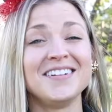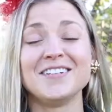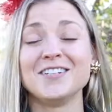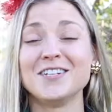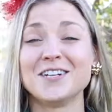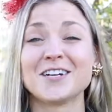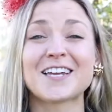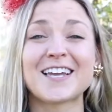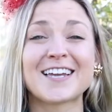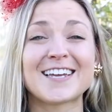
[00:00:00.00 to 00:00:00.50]

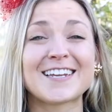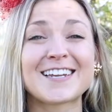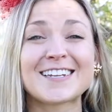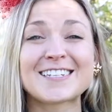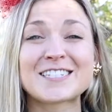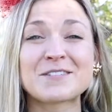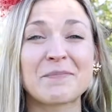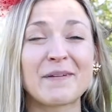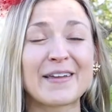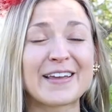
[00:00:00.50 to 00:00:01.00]
Look, it
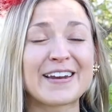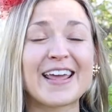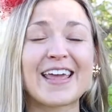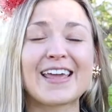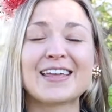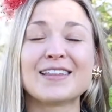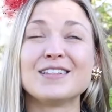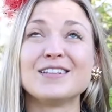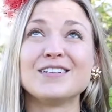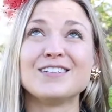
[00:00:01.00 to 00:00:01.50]
has been
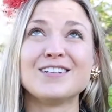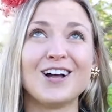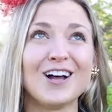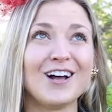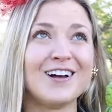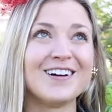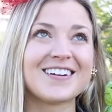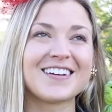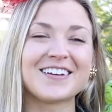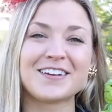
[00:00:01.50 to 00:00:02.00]
a
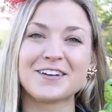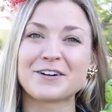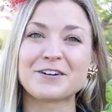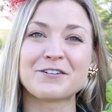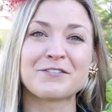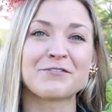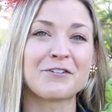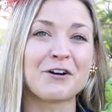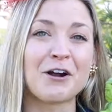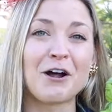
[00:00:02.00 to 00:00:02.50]
long
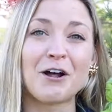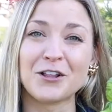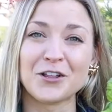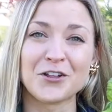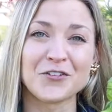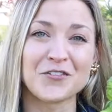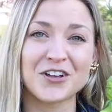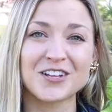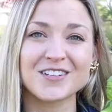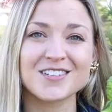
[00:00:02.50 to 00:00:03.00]
year for all
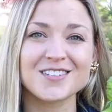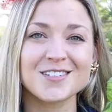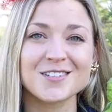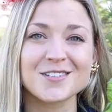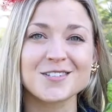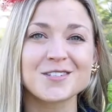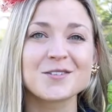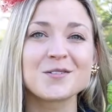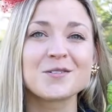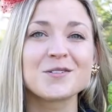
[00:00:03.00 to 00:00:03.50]
of us,
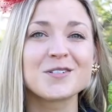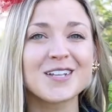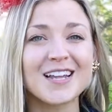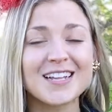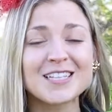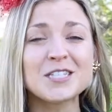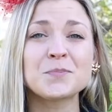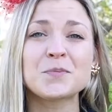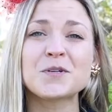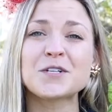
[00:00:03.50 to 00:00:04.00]
so
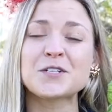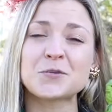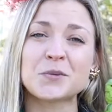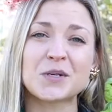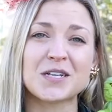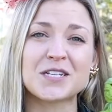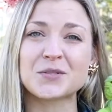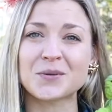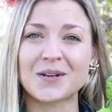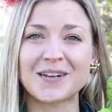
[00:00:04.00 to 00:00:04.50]
let's bring
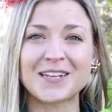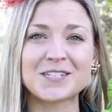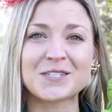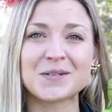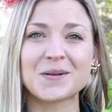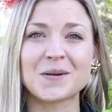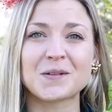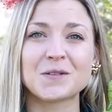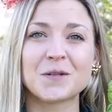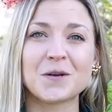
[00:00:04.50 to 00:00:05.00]
2020
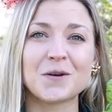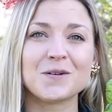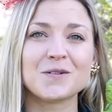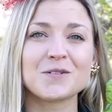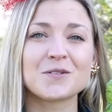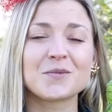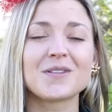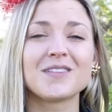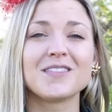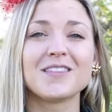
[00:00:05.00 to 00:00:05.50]
to a
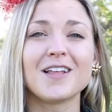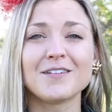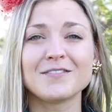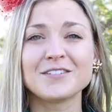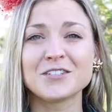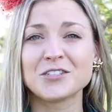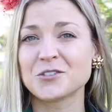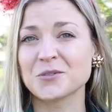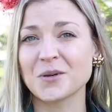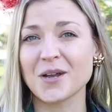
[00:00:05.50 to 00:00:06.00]
close with love
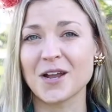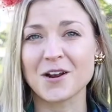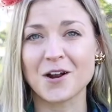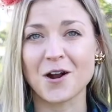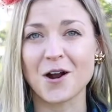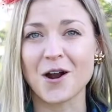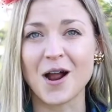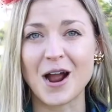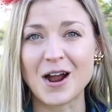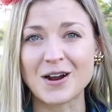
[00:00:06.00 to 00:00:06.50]
and joy on
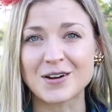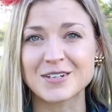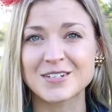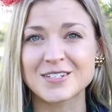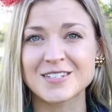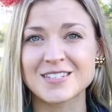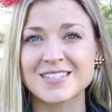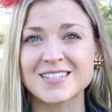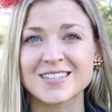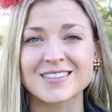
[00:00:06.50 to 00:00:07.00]
our
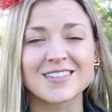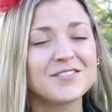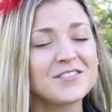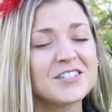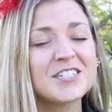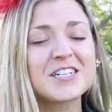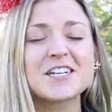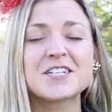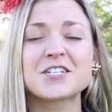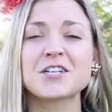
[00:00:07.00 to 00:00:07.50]
hearts,
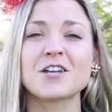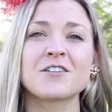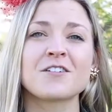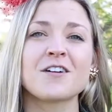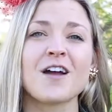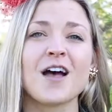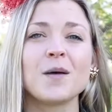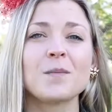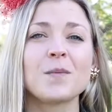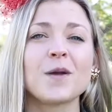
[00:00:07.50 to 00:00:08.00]
lifting each other
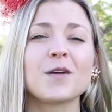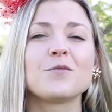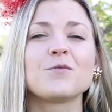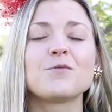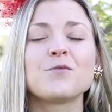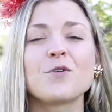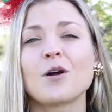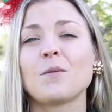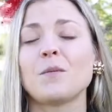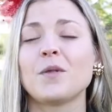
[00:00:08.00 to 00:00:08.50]
up and
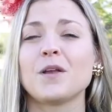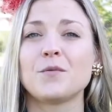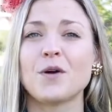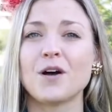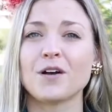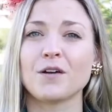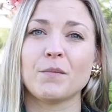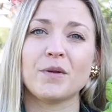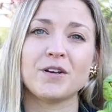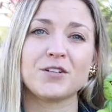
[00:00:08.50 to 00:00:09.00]
warmly
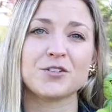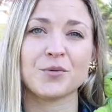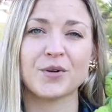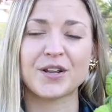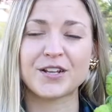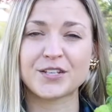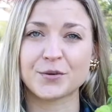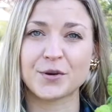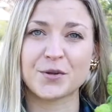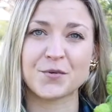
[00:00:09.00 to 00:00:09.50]
welcoming
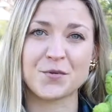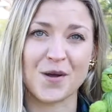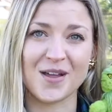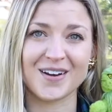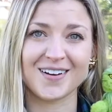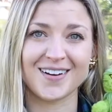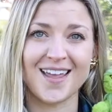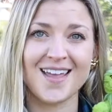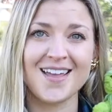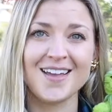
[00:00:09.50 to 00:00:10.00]

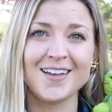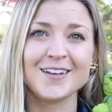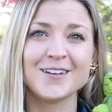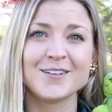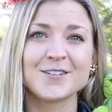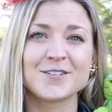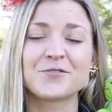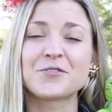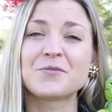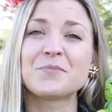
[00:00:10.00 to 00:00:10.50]
2021.
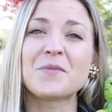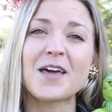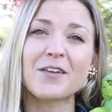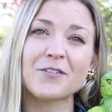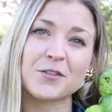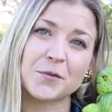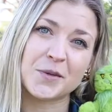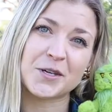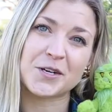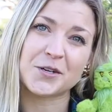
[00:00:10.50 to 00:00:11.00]
So from my
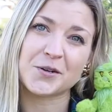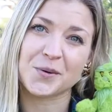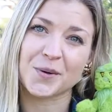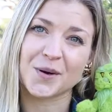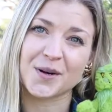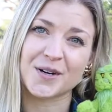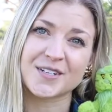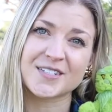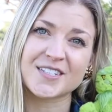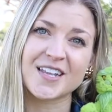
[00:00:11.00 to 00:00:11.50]
family to
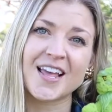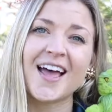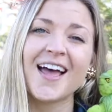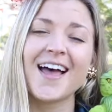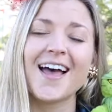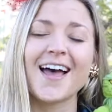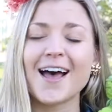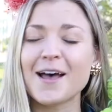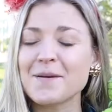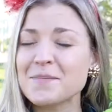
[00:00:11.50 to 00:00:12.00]
yours,
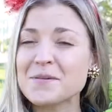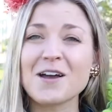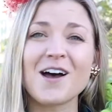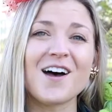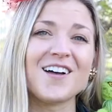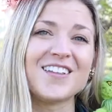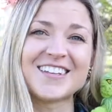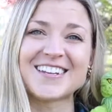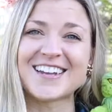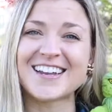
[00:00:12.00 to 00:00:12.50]
happy
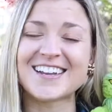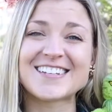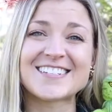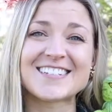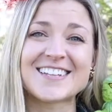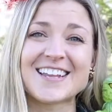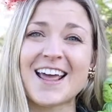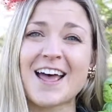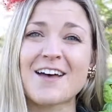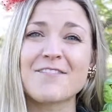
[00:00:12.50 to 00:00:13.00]
holidays
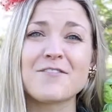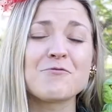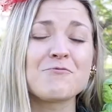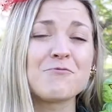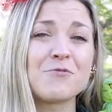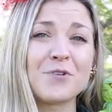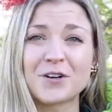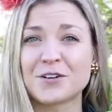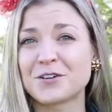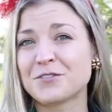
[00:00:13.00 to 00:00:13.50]
and have a
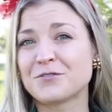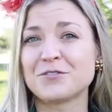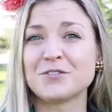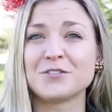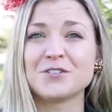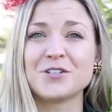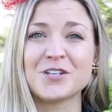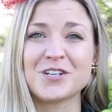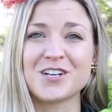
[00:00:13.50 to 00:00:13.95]
wonderful new